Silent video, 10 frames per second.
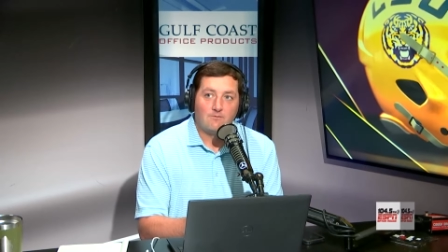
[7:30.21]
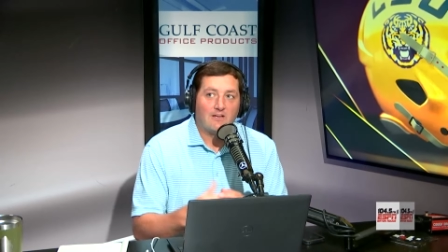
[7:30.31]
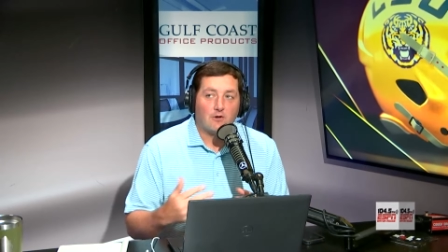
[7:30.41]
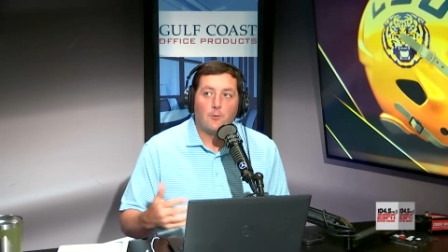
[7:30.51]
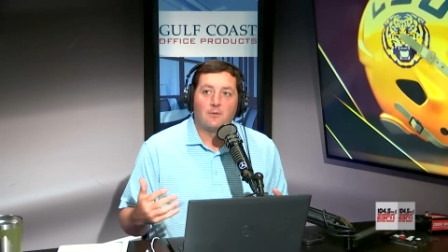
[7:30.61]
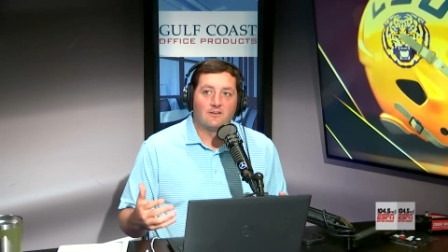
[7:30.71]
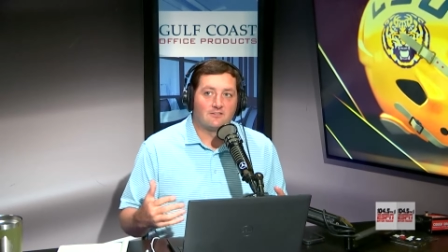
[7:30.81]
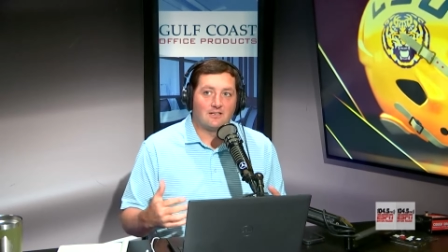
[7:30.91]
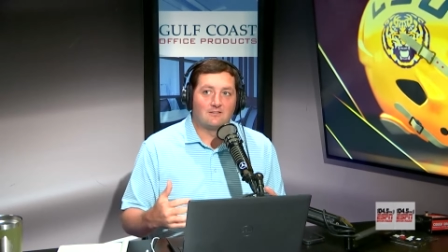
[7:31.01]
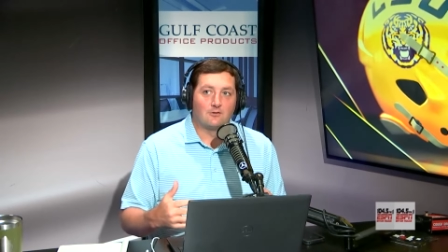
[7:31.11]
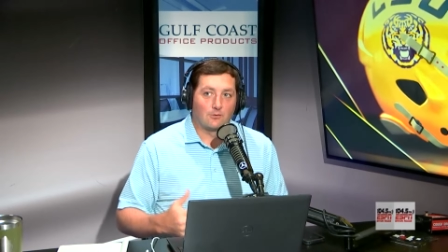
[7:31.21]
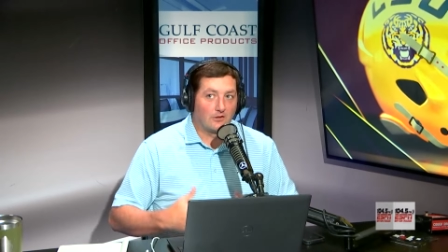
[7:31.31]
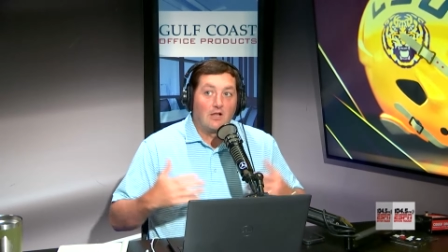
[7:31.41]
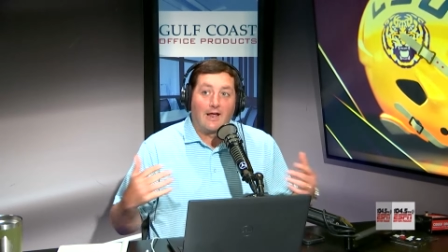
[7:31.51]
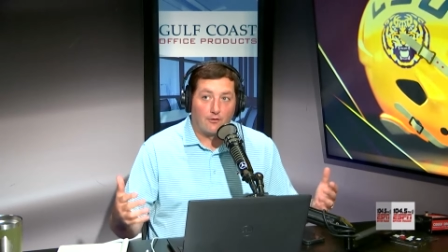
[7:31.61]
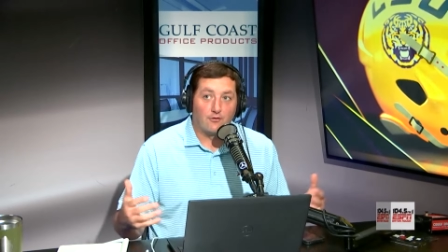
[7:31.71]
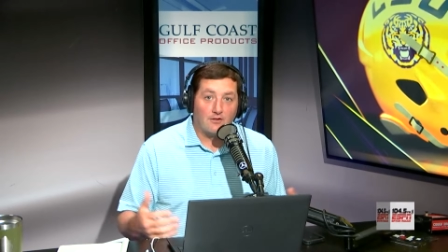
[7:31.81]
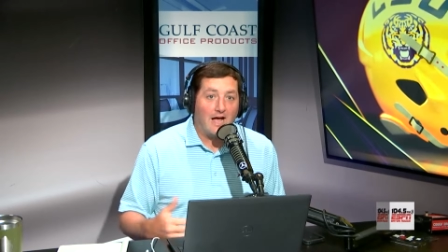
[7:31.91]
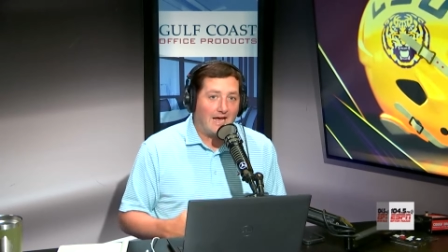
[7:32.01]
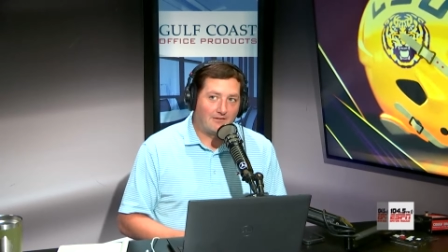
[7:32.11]
They've opened the season with a lot on the
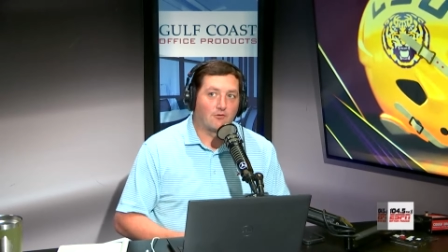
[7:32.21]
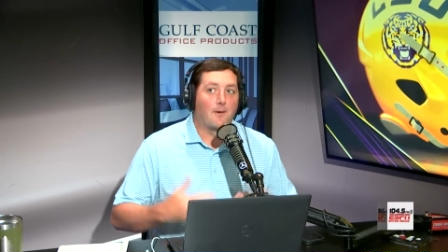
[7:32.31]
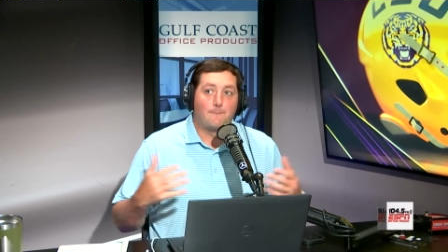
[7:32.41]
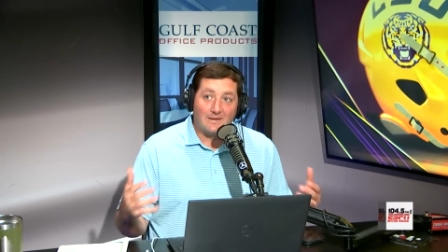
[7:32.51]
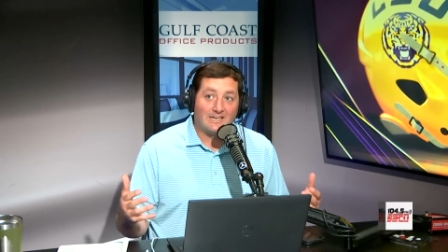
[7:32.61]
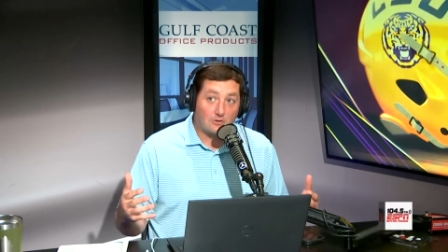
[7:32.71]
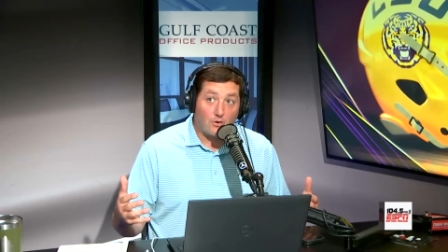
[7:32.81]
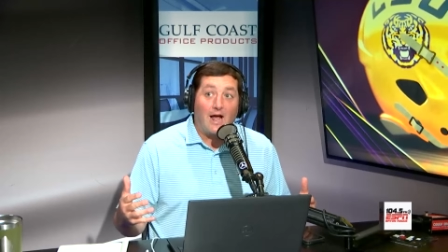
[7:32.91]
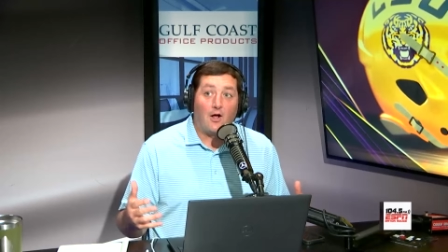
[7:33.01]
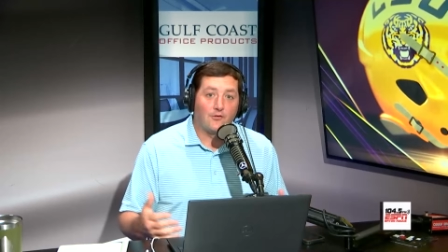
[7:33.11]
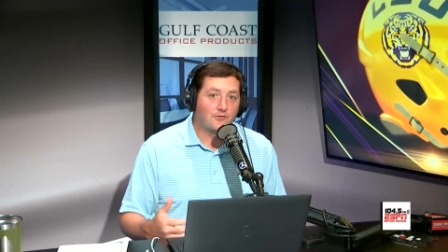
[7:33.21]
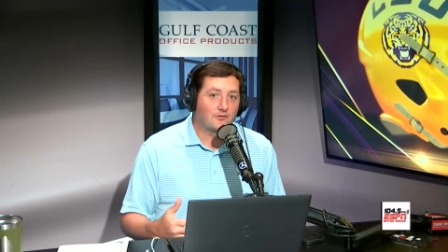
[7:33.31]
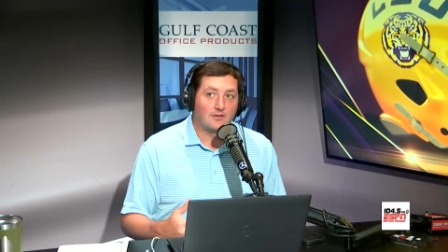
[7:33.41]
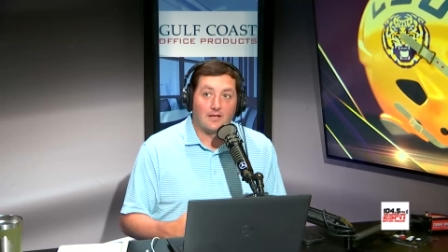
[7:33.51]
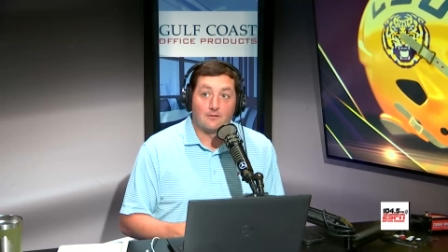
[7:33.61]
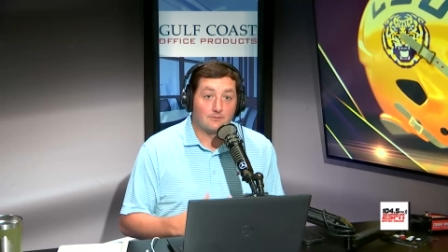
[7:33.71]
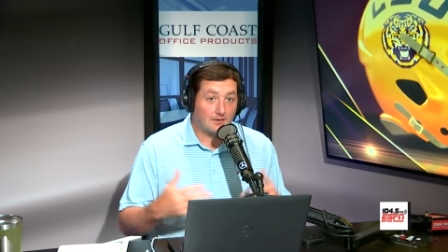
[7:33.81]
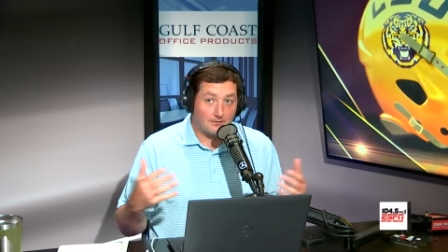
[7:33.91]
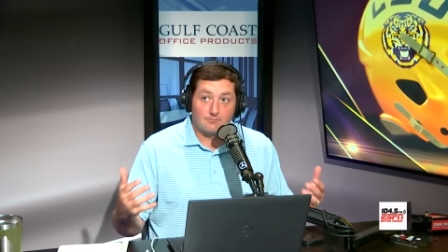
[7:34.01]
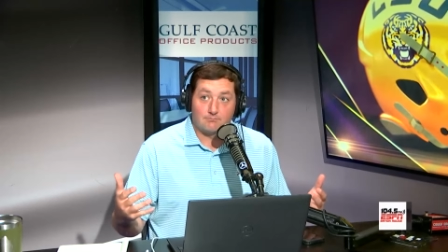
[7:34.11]
line in front of big crowds
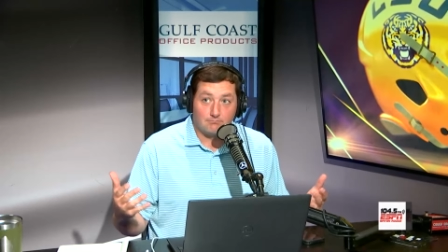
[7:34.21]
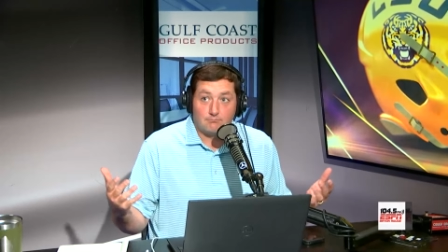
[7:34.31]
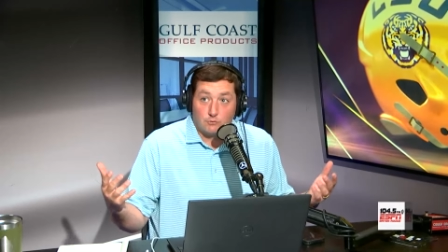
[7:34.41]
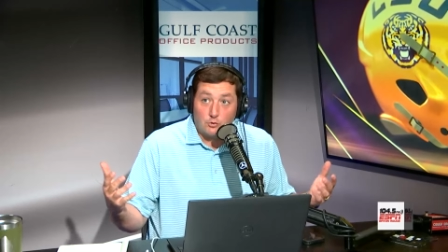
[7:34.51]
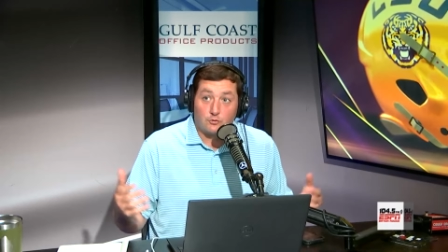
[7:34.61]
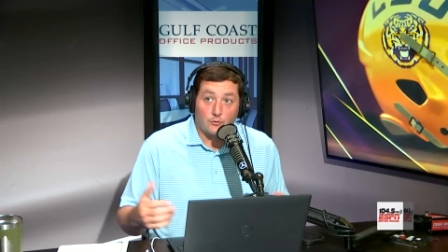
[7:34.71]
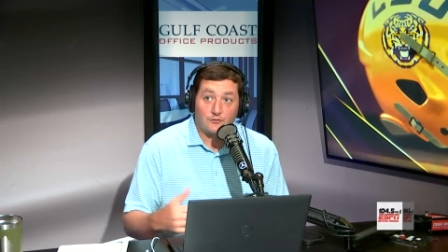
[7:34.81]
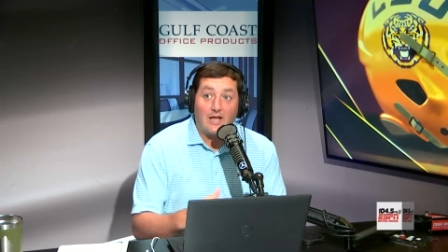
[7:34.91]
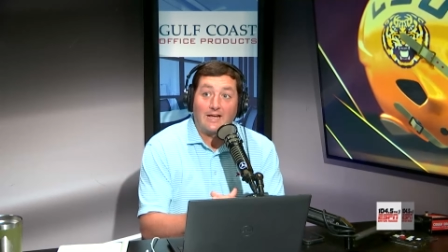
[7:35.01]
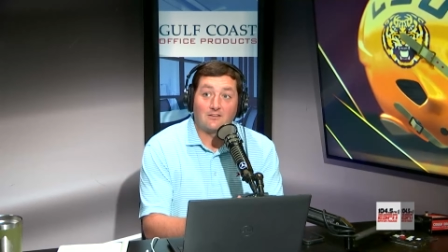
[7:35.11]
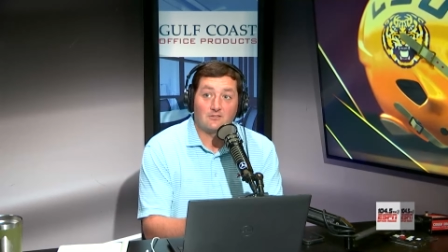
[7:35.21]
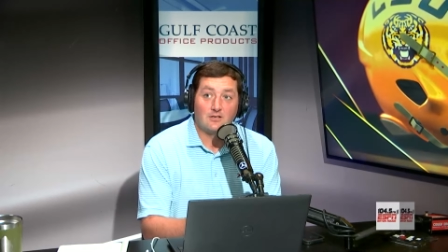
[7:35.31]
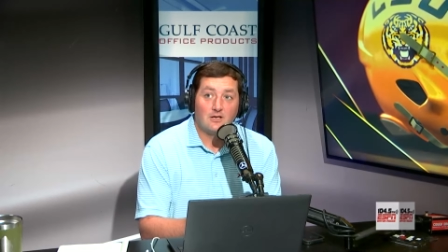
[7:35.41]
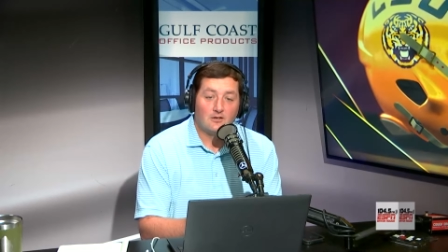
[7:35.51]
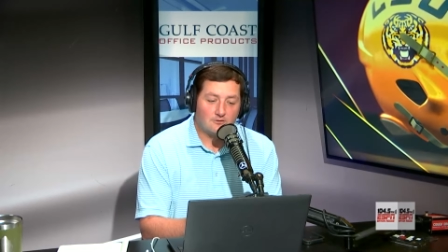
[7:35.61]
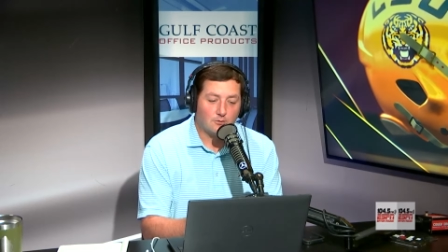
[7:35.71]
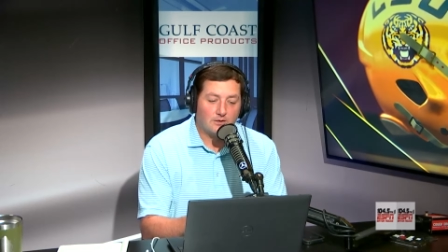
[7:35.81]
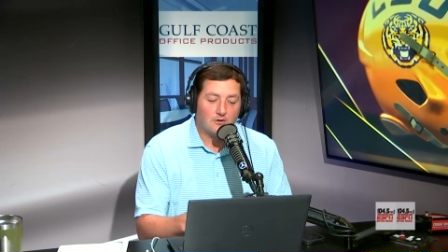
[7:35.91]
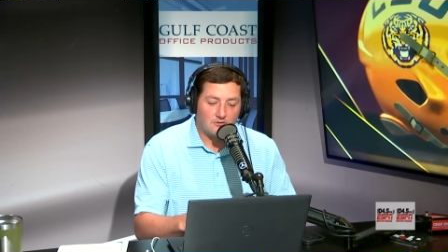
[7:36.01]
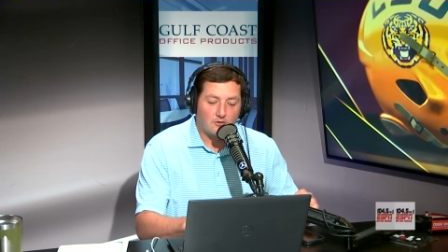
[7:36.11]
in neutral sites 2
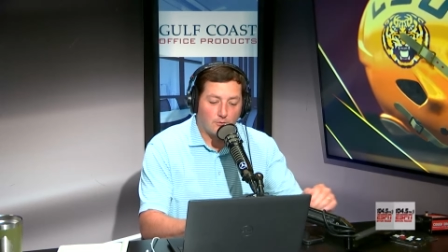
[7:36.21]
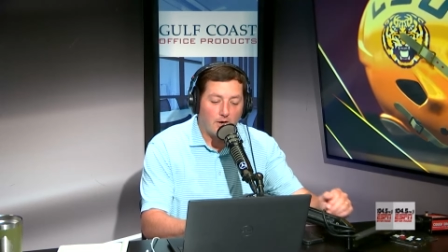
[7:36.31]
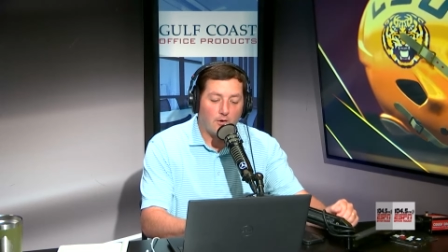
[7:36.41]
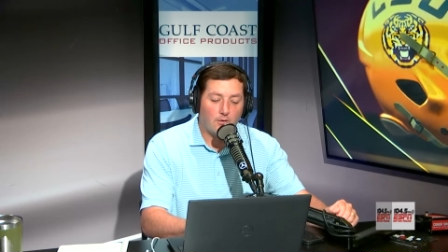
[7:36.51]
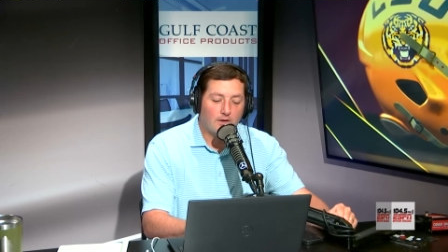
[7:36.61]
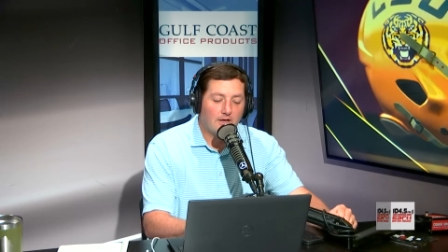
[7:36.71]
years in a row.